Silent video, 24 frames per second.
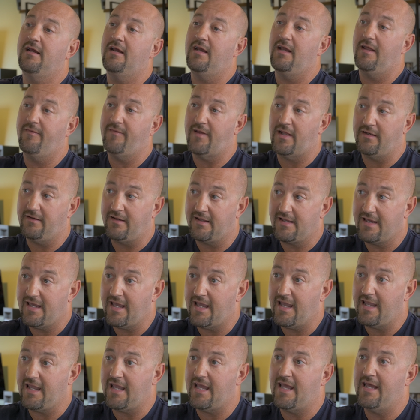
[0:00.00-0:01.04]
and that
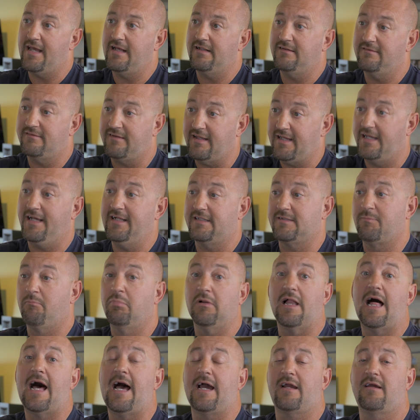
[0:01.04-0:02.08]
decay ends, it's
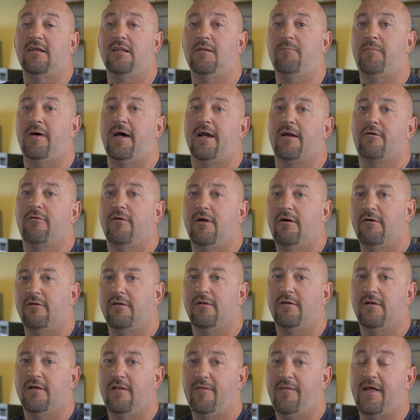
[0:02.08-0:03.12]
black in the background.
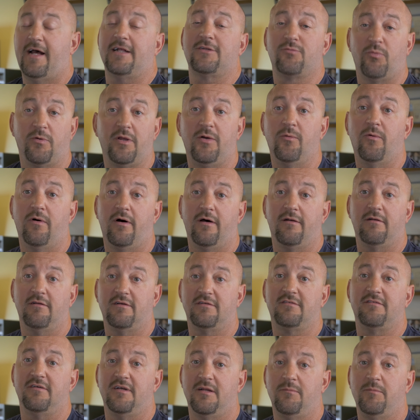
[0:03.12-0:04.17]
And that's what you want
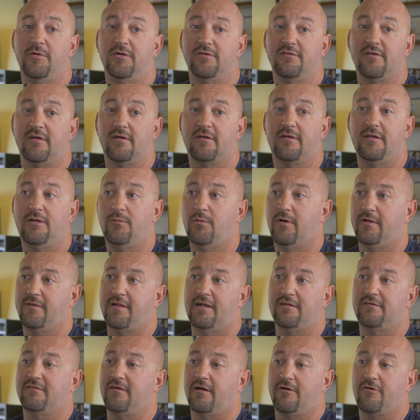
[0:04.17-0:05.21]
listening to music. You want
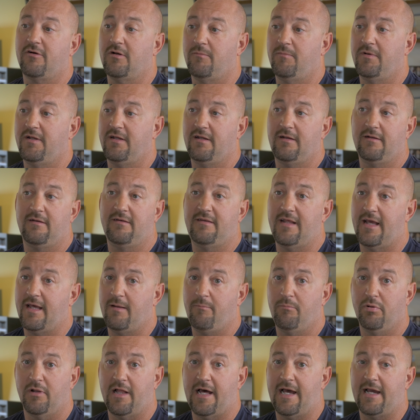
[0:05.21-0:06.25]
that sucker to be
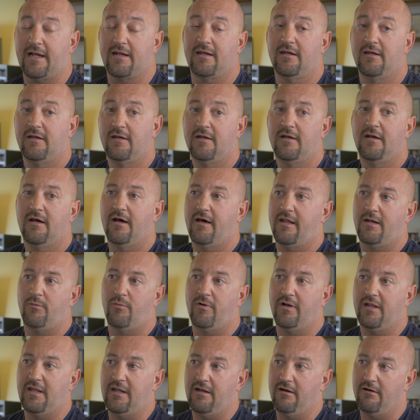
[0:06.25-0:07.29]
dead black. I don't
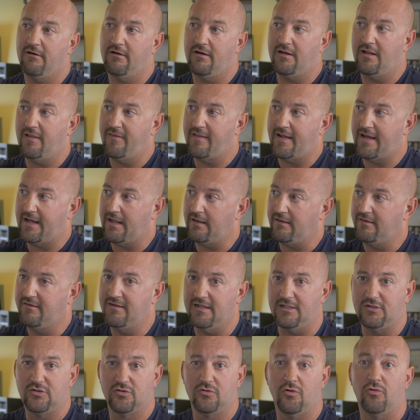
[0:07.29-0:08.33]
want to hear any of that
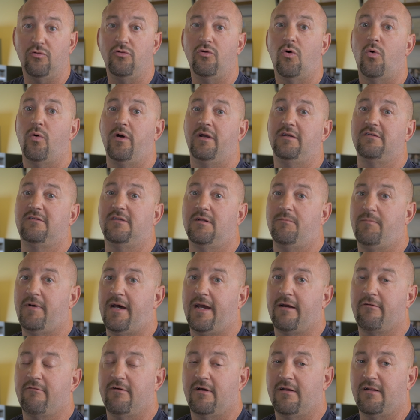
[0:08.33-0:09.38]
digital noise in the
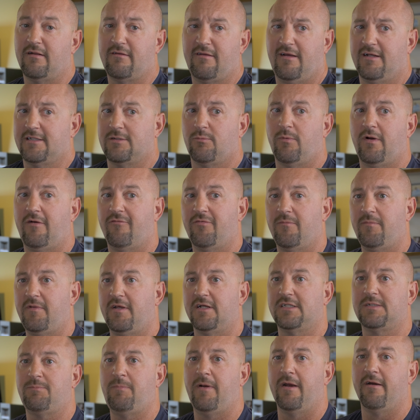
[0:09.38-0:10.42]
background. It takes away from the
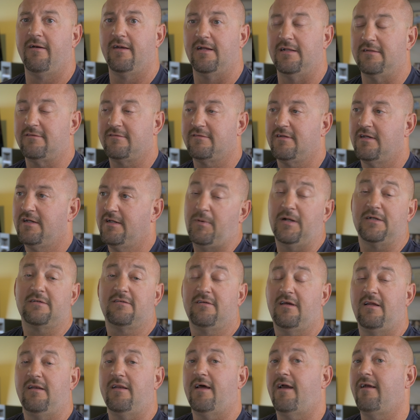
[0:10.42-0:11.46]
experience,
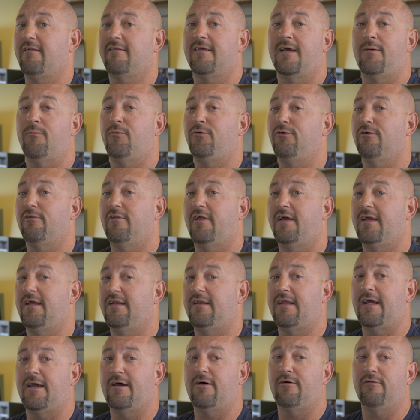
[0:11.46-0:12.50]
especially at nighttime when you're
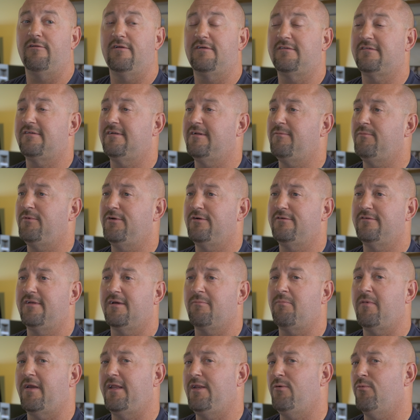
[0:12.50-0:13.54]
laying down listening to
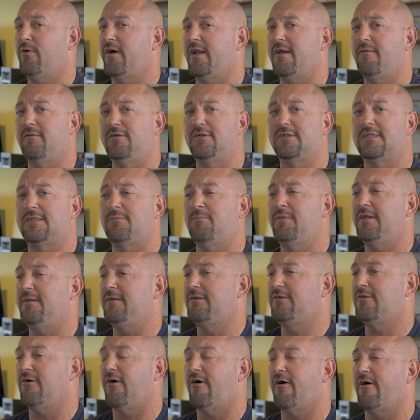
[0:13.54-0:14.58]
music. Man, you want it just to be
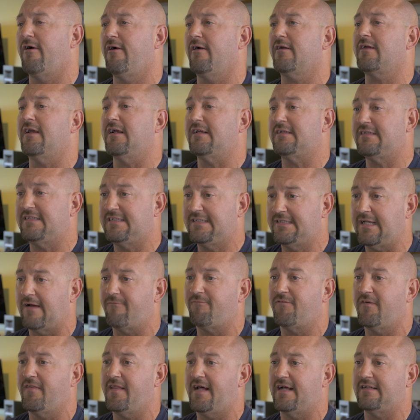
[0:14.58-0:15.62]
dark
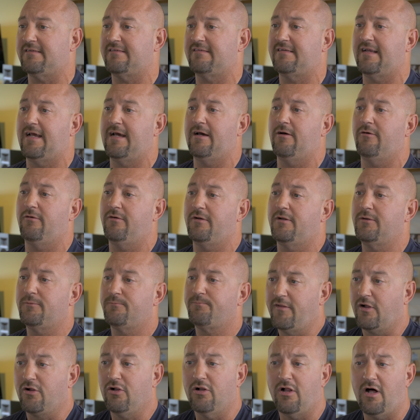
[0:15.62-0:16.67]
except for that sound.
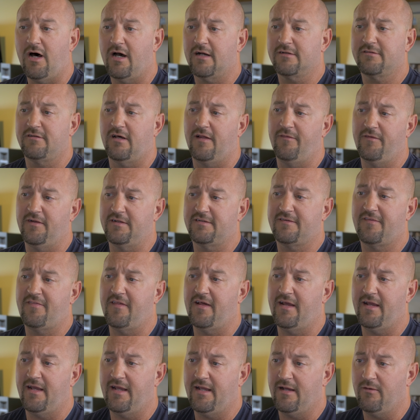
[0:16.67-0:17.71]
The clocks on this
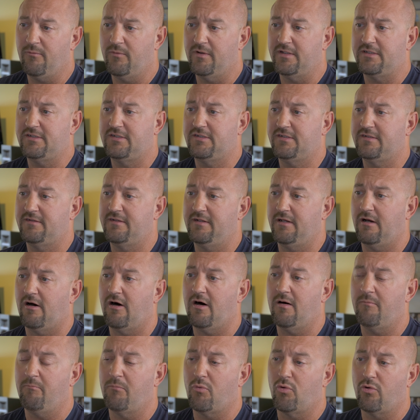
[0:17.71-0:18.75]
thing, which the
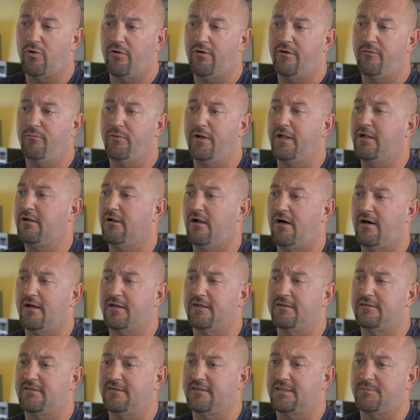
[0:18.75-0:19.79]
onboard
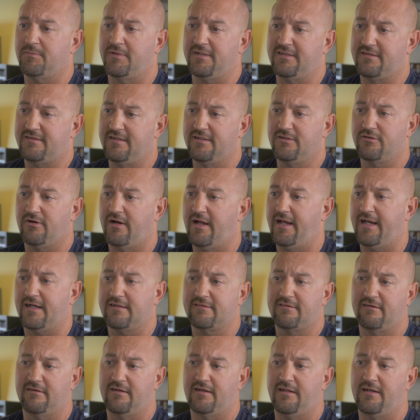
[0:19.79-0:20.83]
reclocking system, these things are
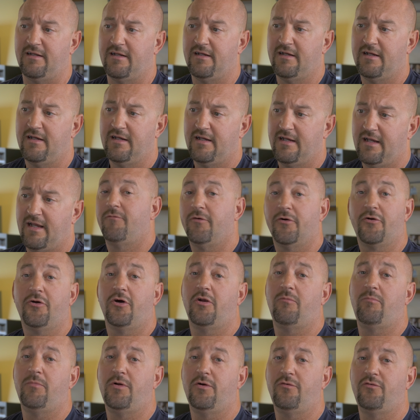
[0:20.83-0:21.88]
excellent. For
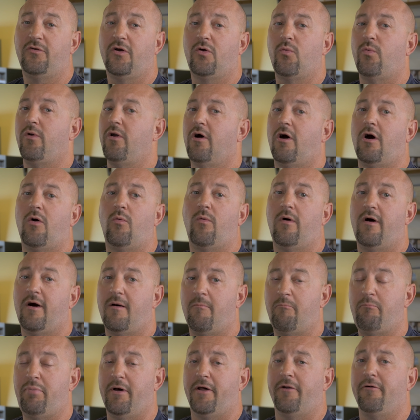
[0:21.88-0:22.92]
good music, we all
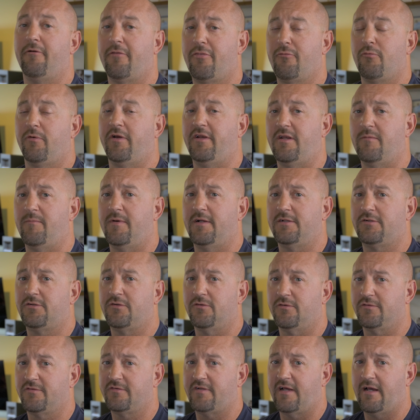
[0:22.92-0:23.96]
want better
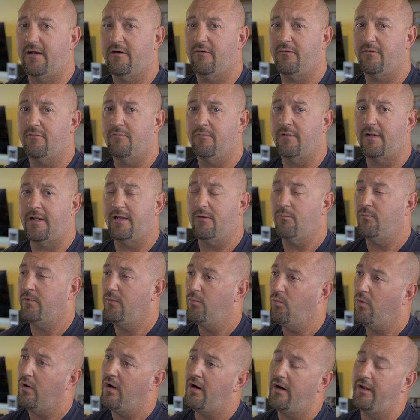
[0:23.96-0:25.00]
three-dimensional sound, right? We
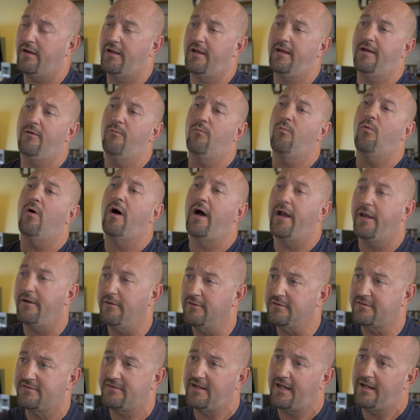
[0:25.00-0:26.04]
want a
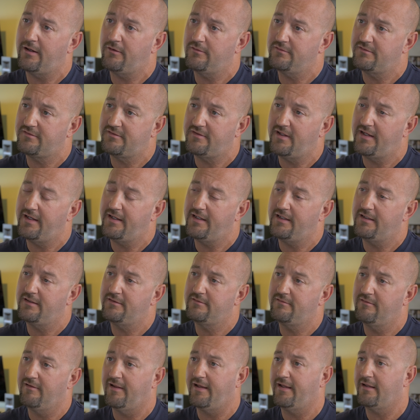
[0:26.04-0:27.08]
wider sound
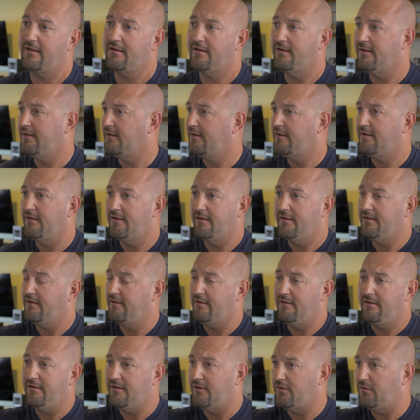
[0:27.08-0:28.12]
stage, like,
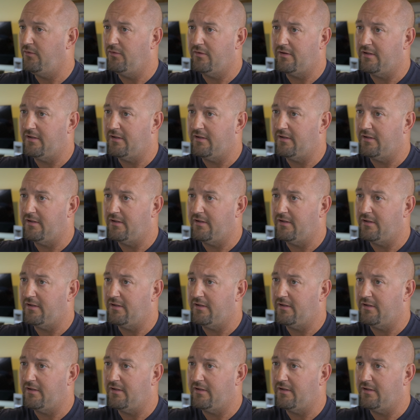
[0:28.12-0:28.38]
you know, you